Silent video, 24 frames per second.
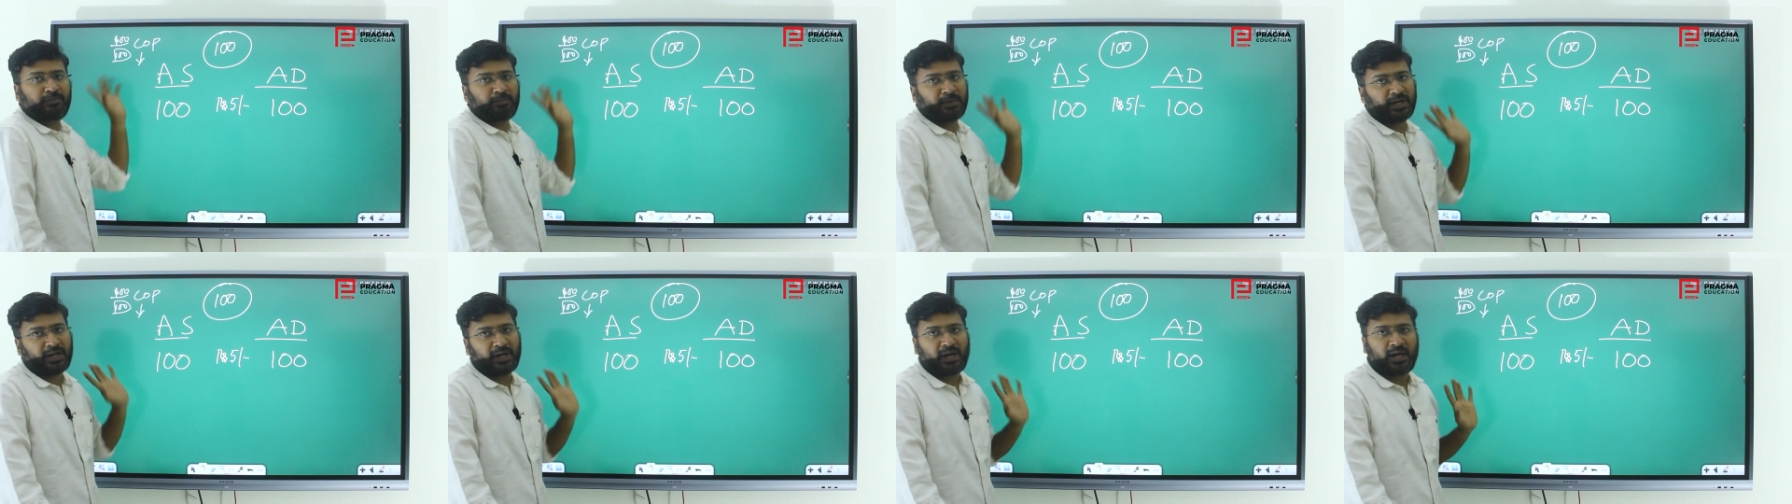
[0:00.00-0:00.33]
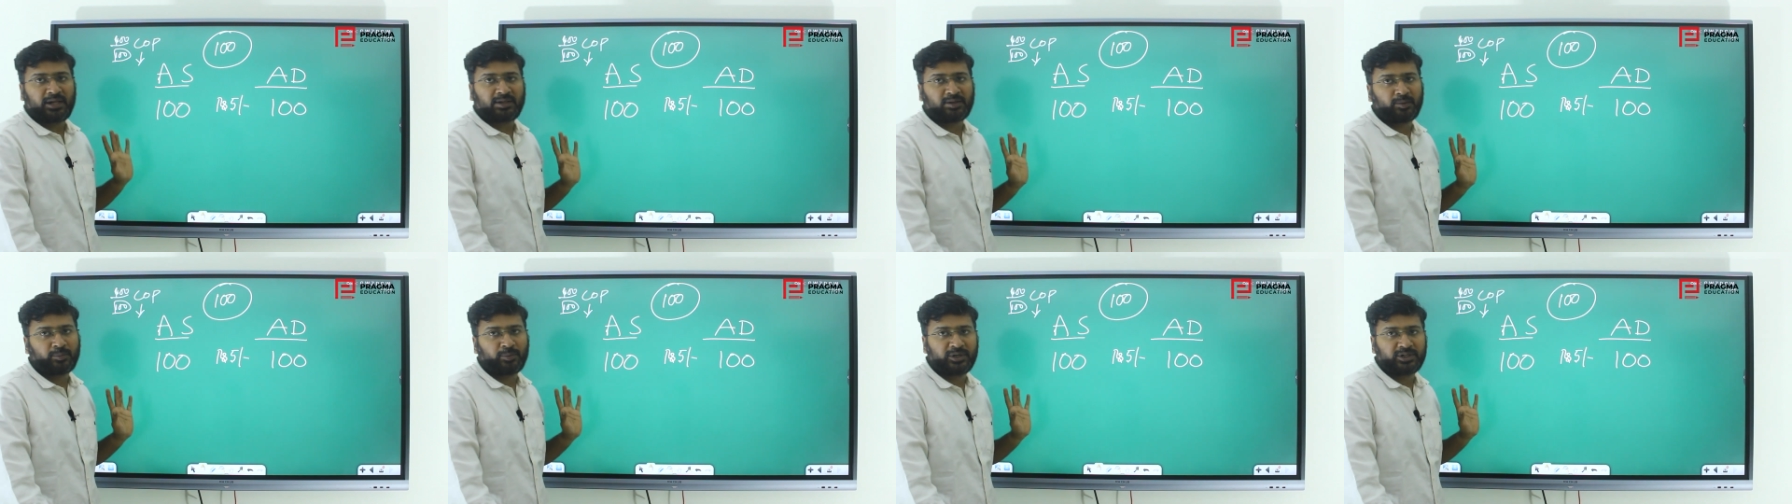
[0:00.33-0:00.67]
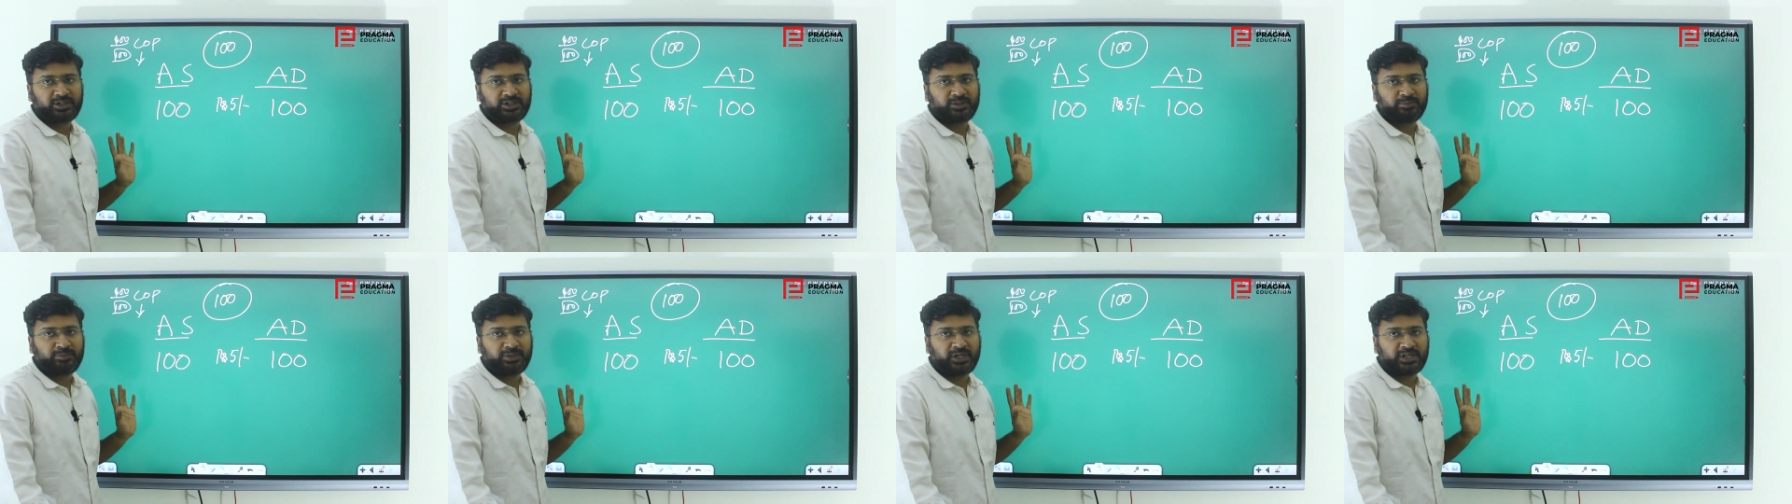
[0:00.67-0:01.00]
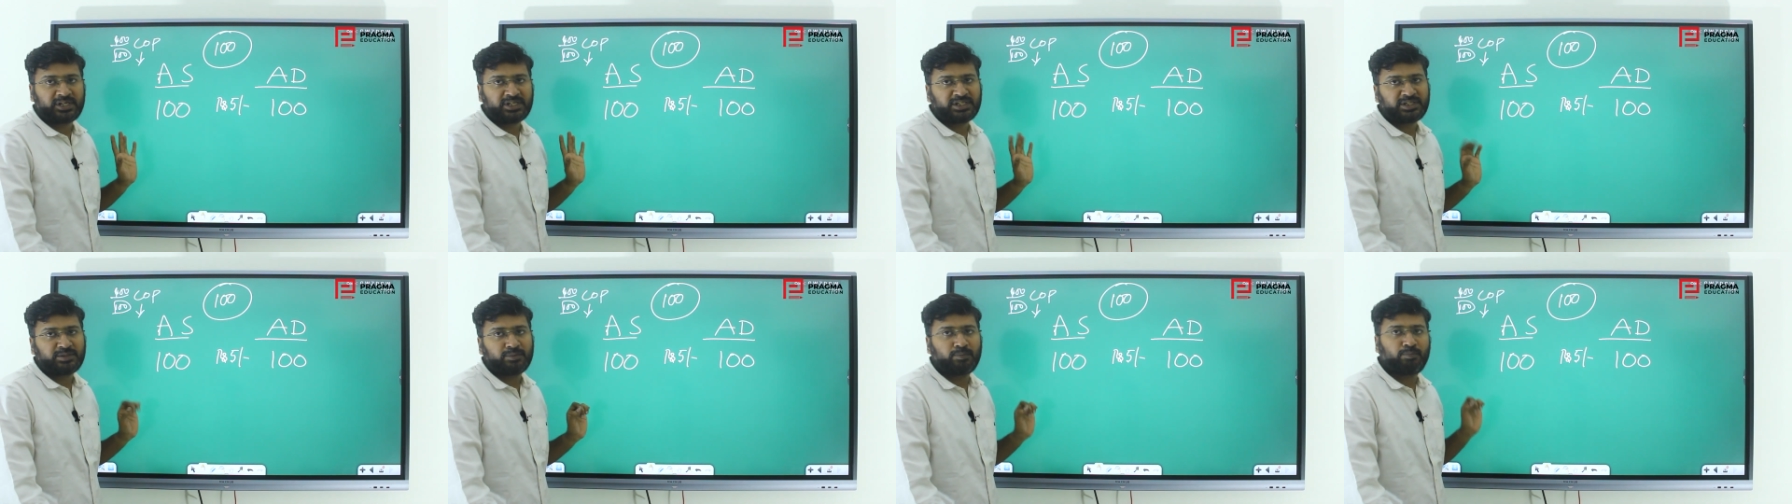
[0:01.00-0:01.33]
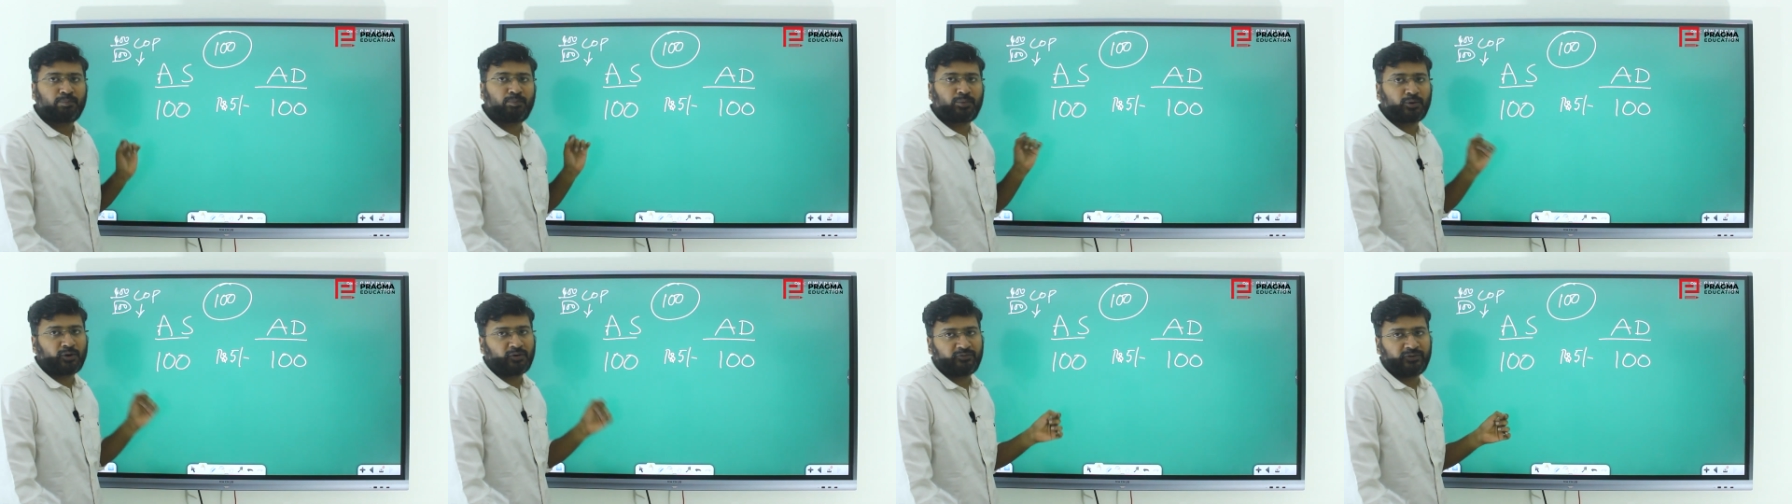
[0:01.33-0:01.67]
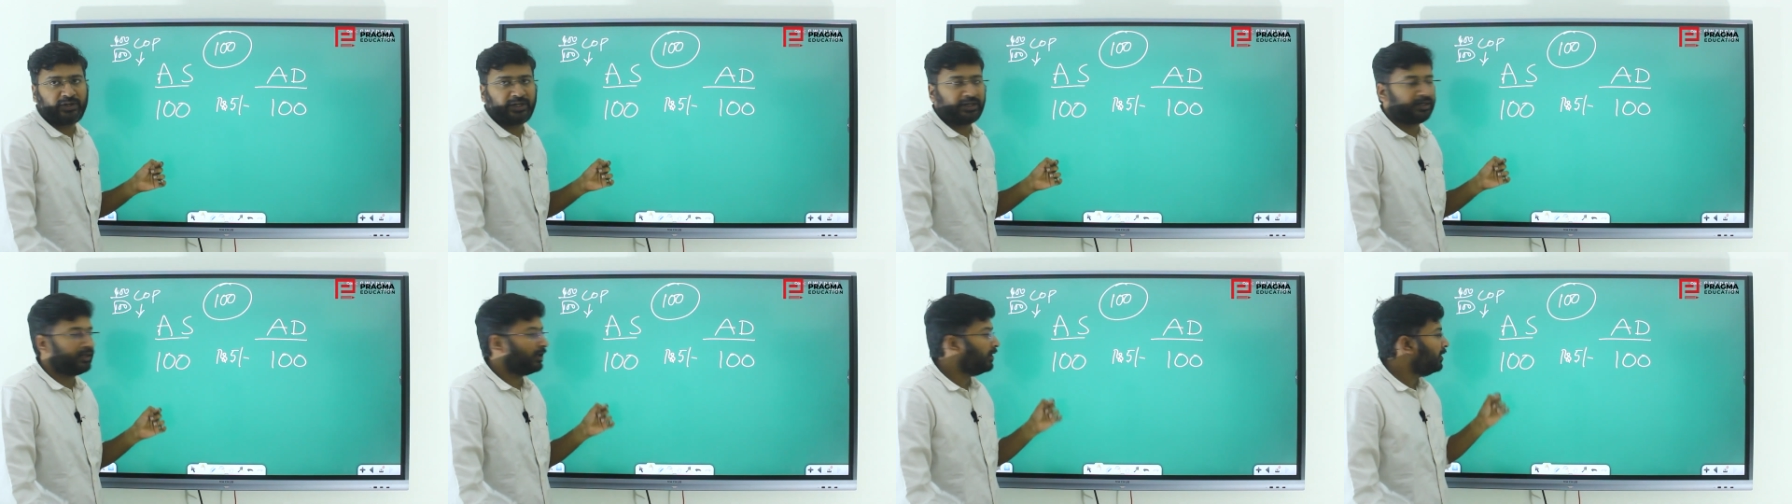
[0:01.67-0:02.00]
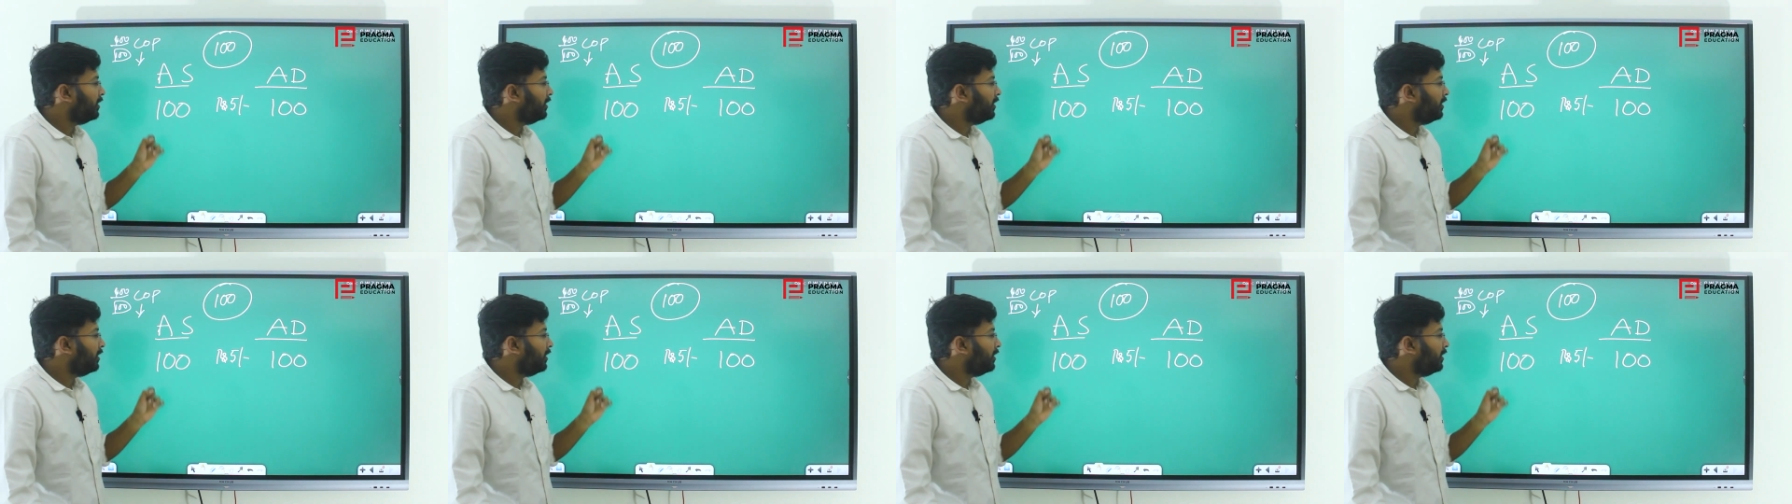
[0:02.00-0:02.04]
my entrepreneurship. That is profit.